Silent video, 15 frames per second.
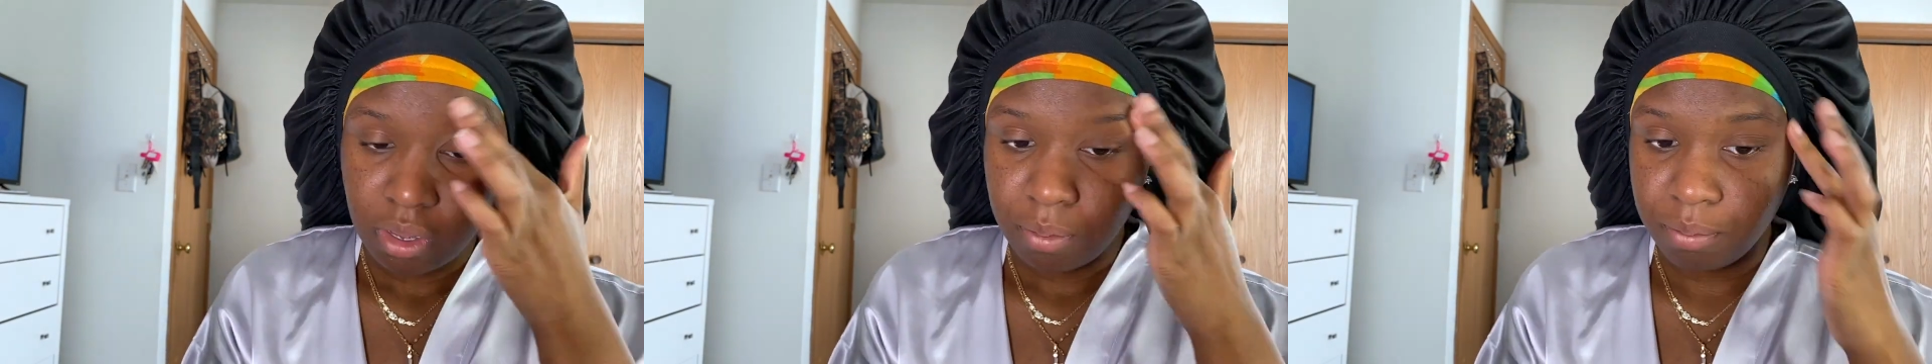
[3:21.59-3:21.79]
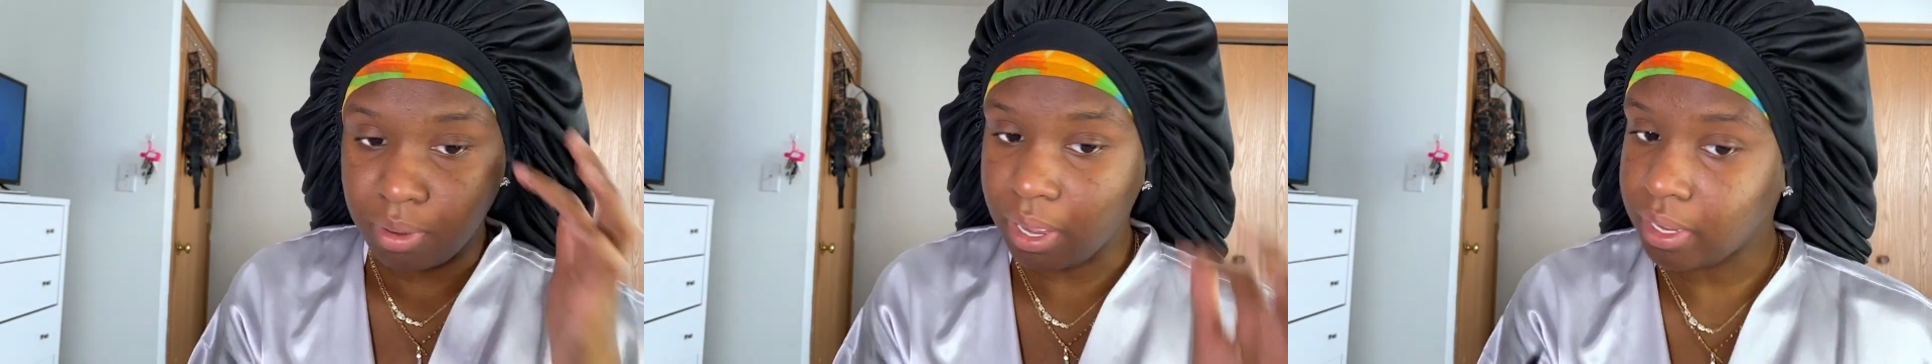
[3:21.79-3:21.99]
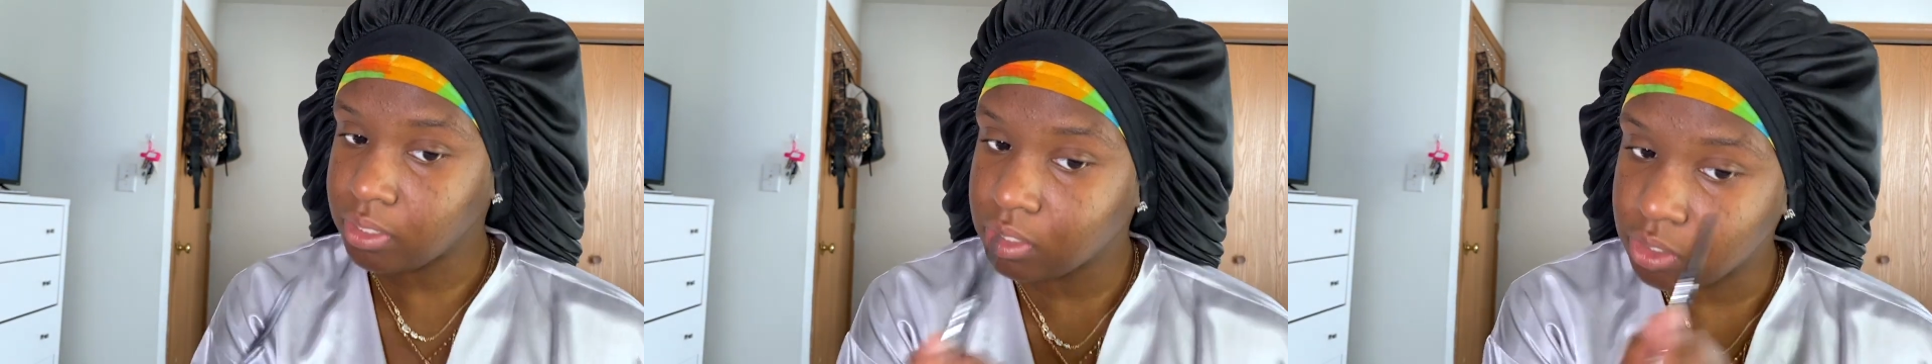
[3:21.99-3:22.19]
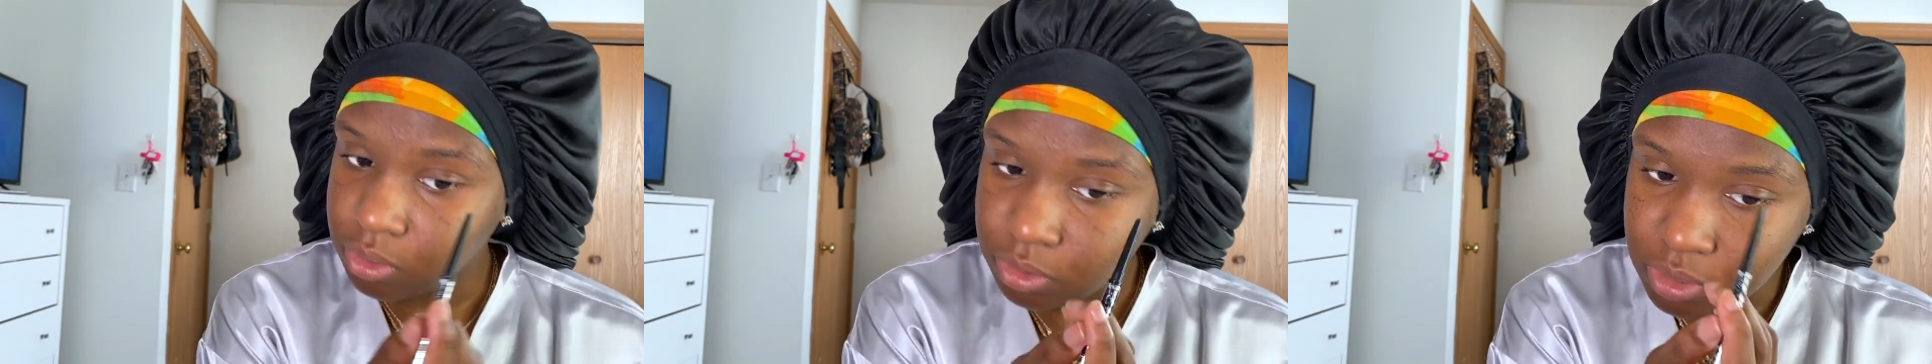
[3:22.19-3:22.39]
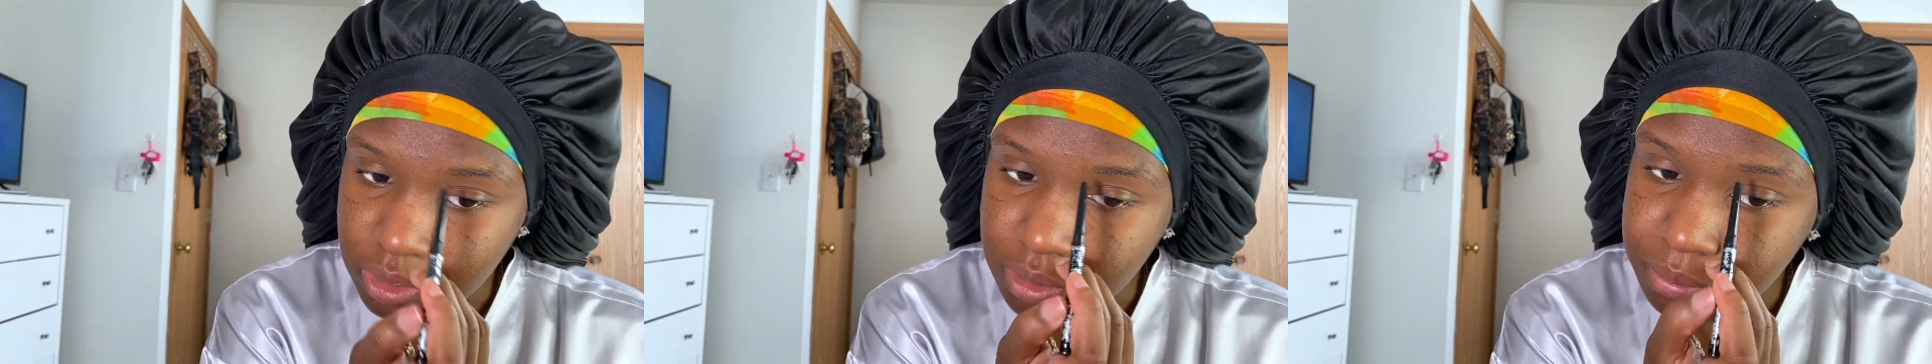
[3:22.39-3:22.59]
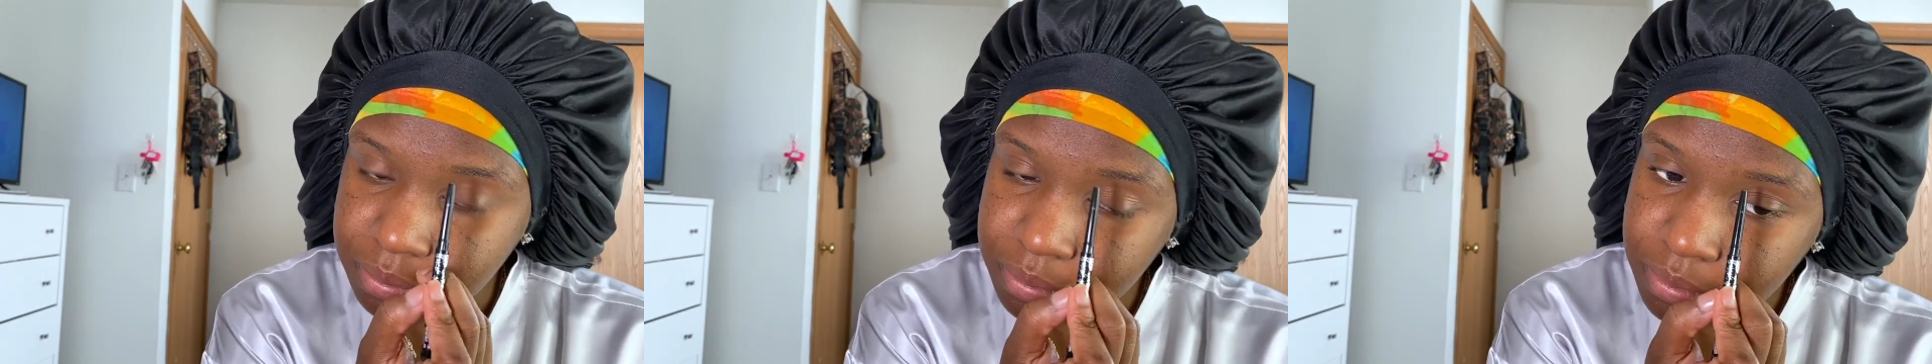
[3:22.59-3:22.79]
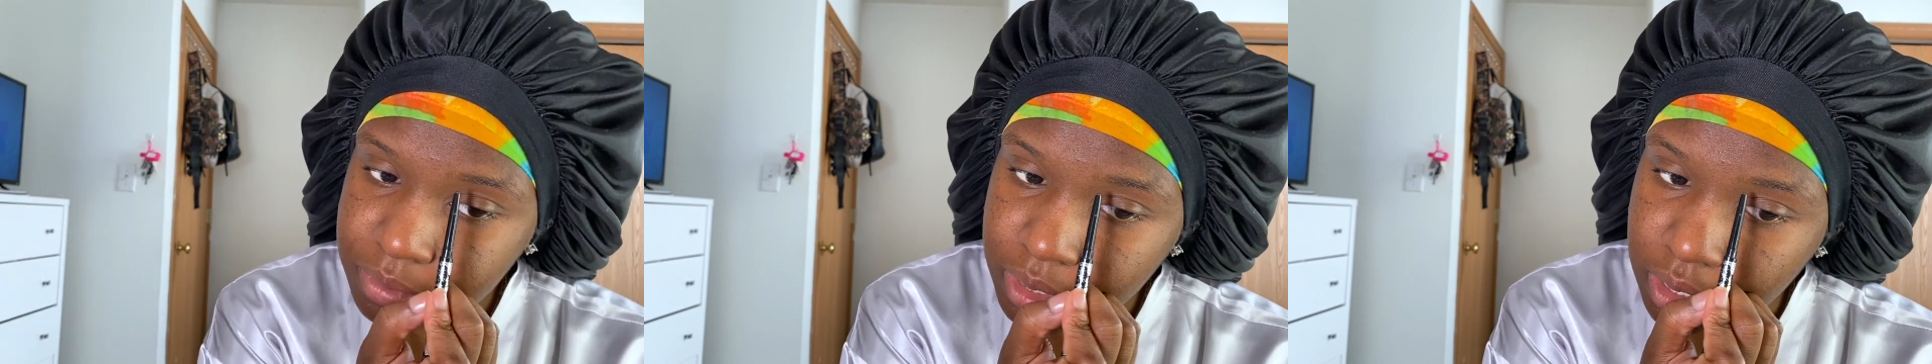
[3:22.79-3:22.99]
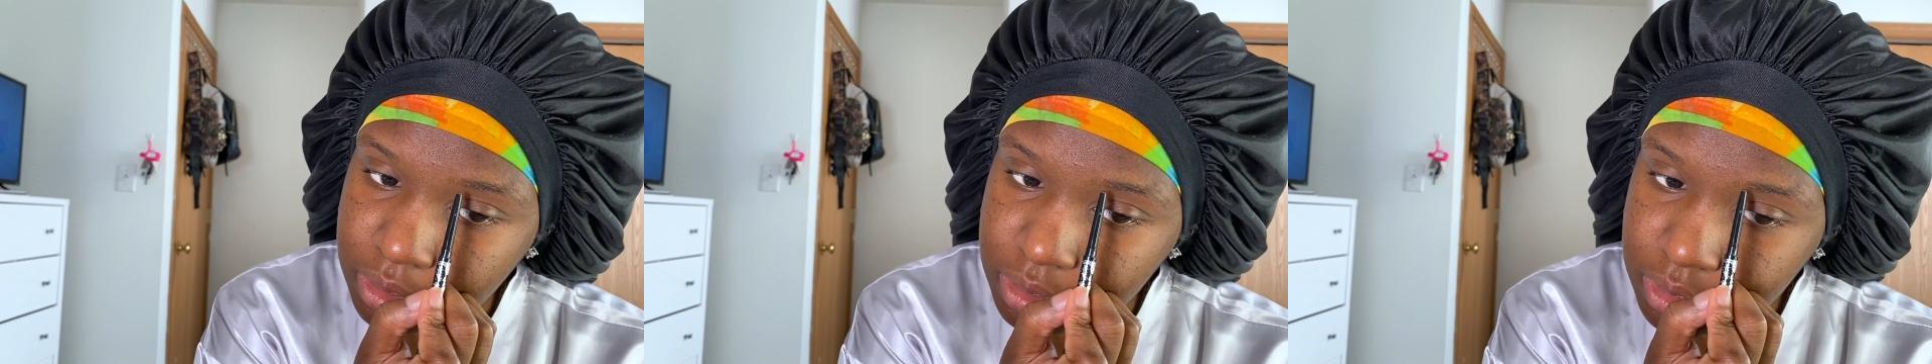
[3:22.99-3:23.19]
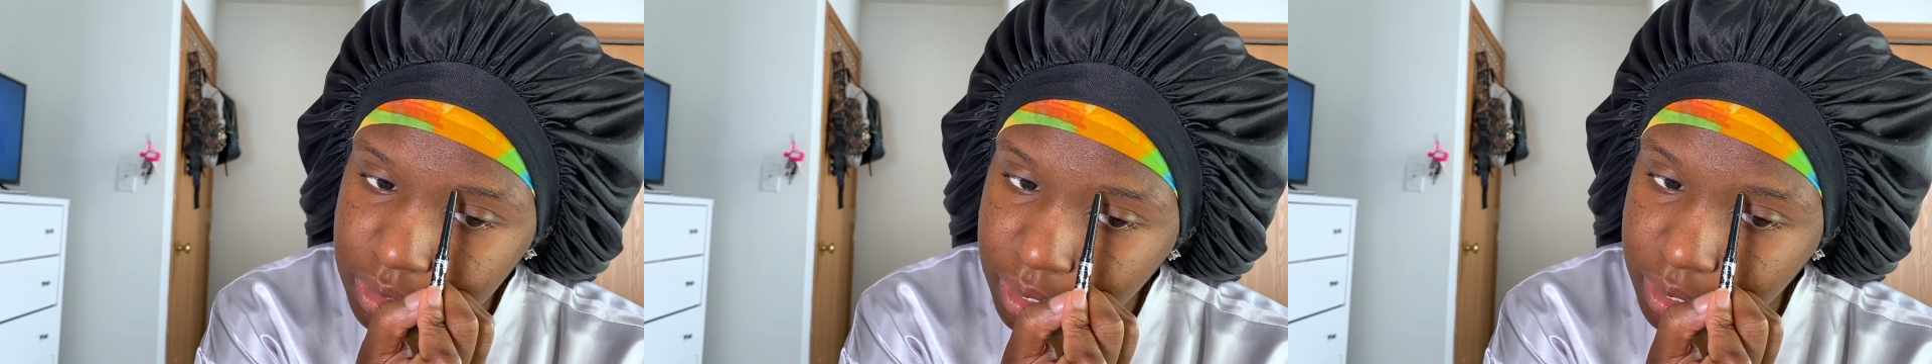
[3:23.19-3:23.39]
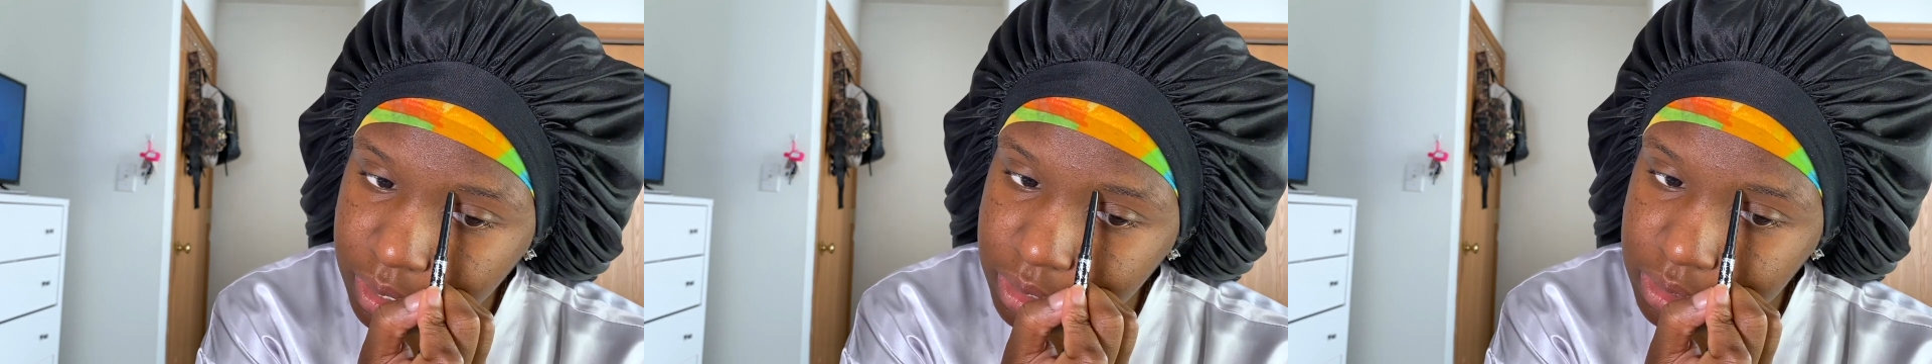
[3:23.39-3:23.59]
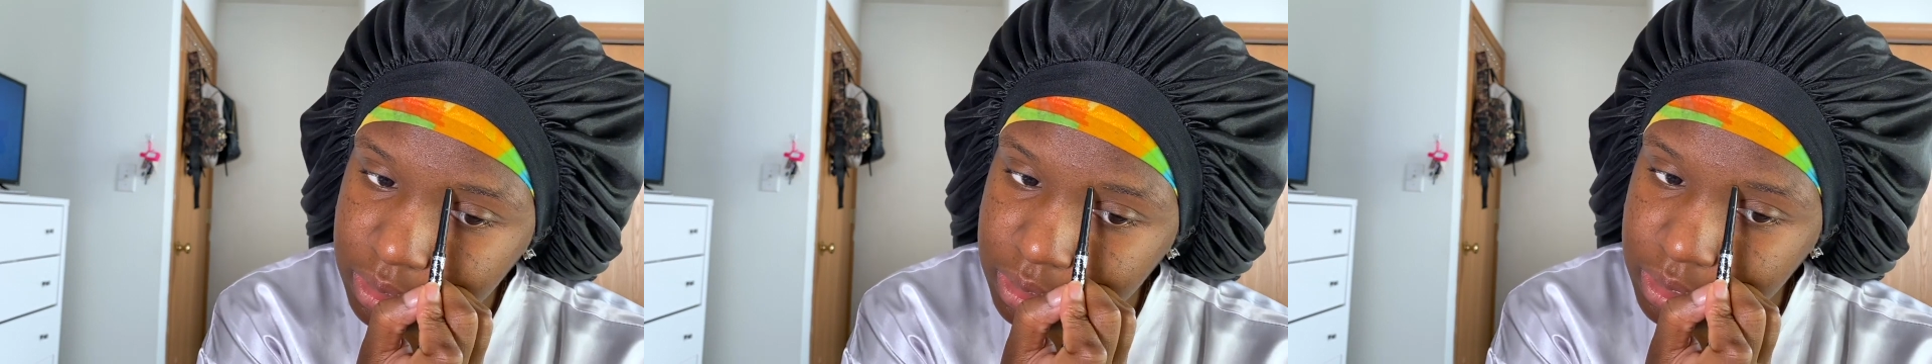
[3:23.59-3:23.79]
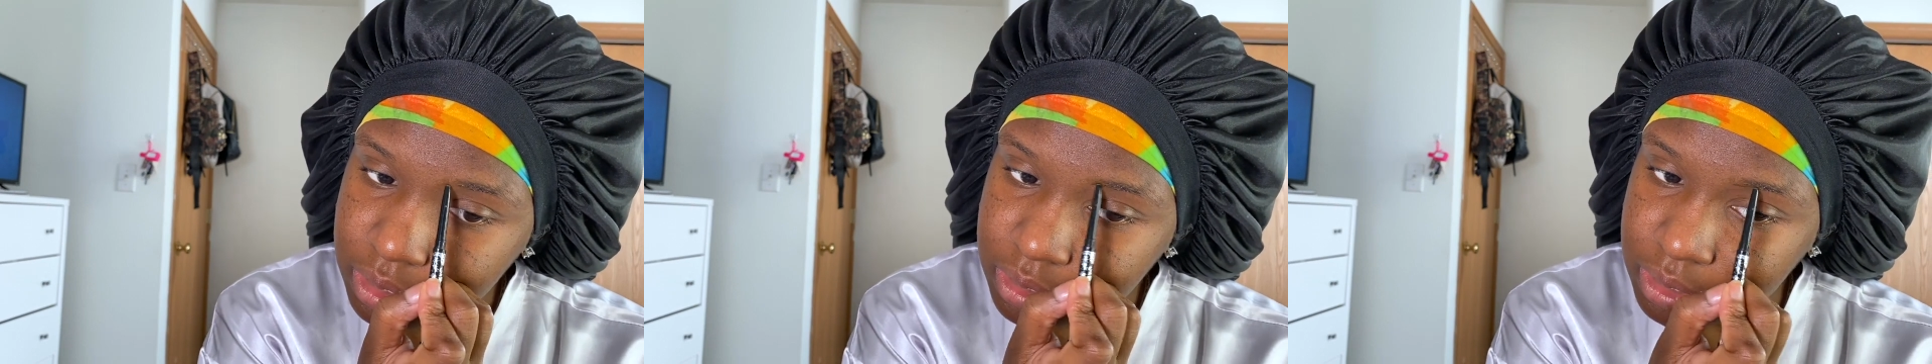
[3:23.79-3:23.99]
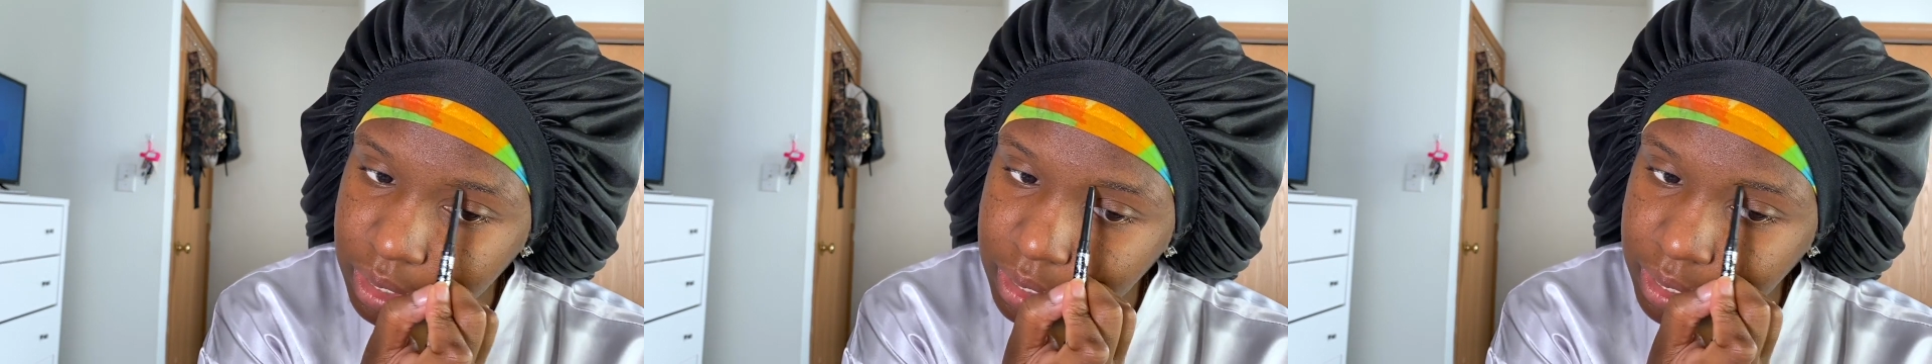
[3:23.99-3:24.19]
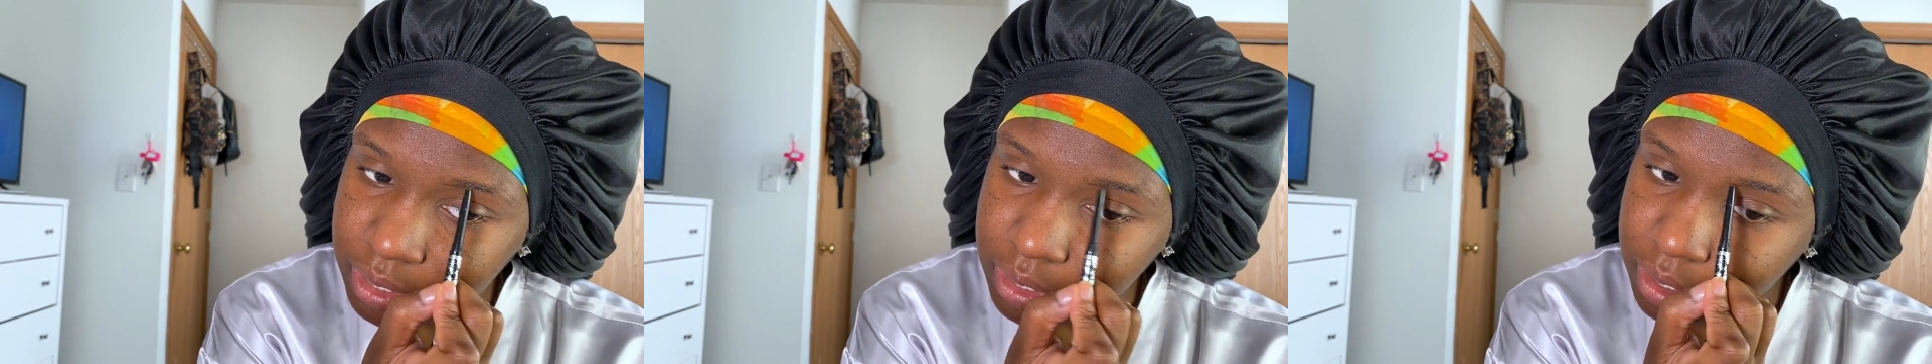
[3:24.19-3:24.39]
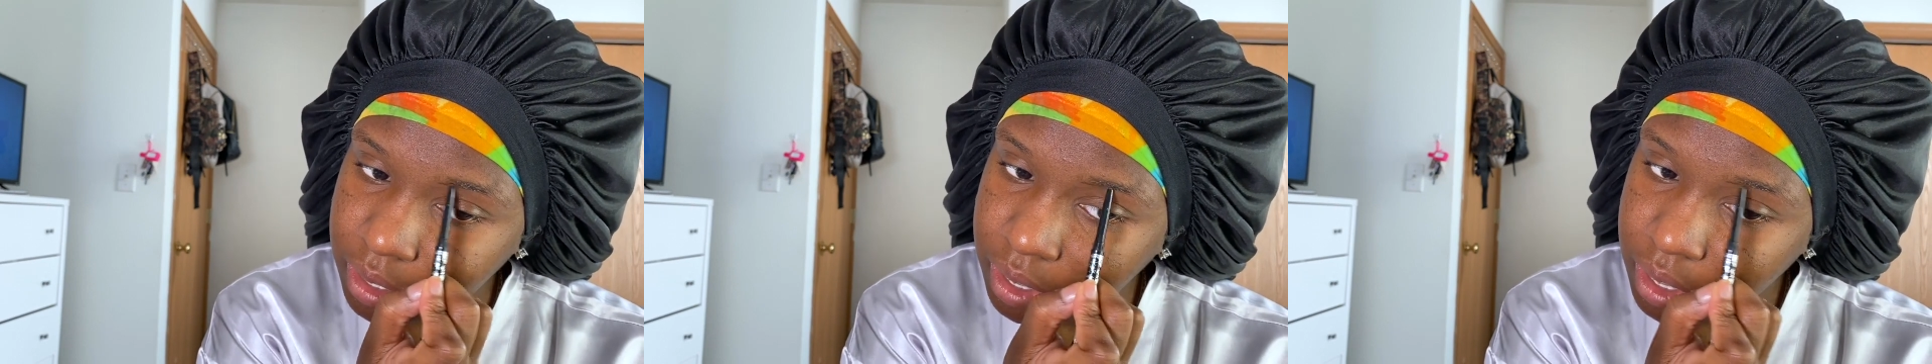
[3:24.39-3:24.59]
but I just use it cause it's like, it's decent, I like it.